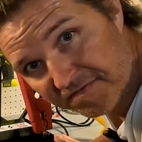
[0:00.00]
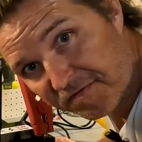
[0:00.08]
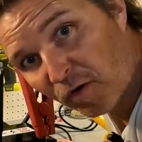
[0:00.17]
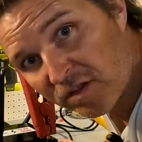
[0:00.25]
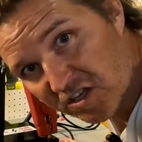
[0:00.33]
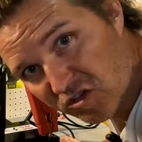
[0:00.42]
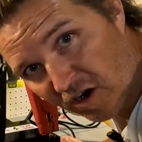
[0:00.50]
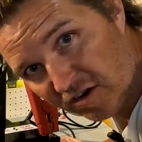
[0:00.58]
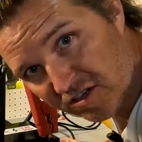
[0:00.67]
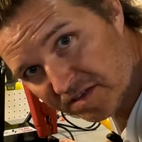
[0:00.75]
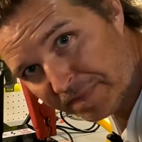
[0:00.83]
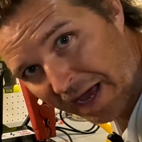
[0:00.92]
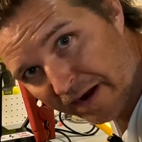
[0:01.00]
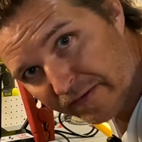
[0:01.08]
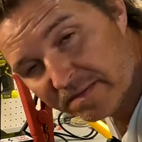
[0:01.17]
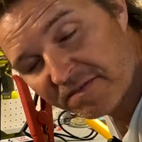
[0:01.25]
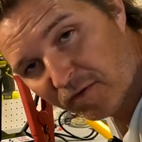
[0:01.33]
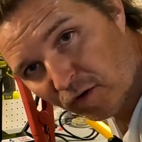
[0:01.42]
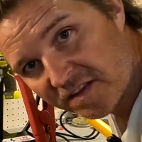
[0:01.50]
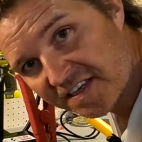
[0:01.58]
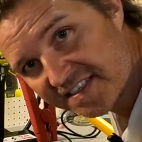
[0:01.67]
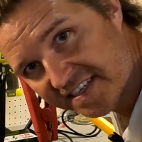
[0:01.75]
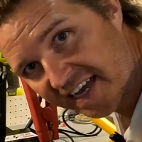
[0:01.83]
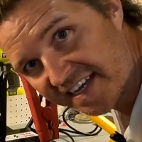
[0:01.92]
fully charge this battery before
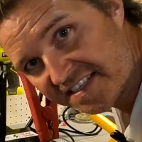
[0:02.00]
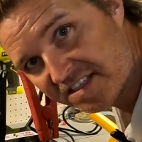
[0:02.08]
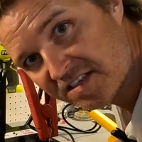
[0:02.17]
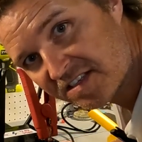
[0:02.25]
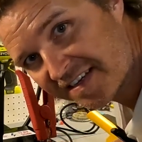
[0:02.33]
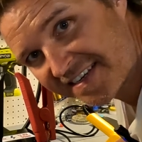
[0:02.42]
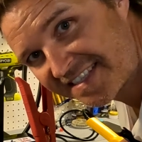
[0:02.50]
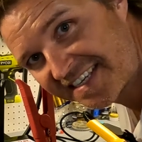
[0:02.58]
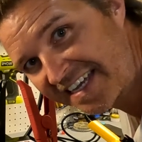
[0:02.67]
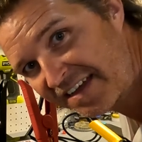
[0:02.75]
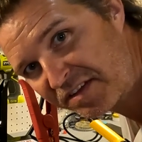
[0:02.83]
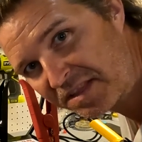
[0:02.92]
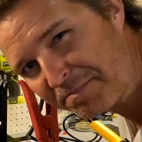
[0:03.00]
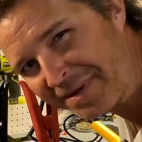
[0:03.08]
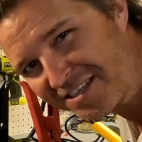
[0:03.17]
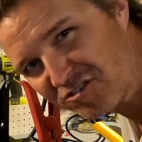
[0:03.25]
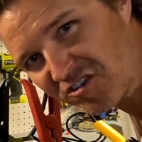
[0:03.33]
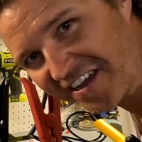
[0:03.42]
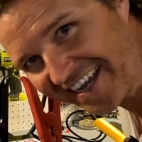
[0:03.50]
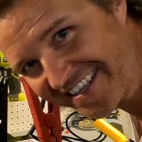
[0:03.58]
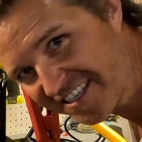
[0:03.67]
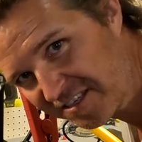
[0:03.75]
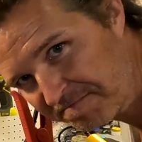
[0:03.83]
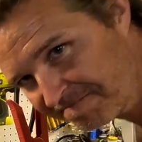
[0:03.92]
this test to give it the best
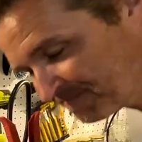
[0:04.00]
chance.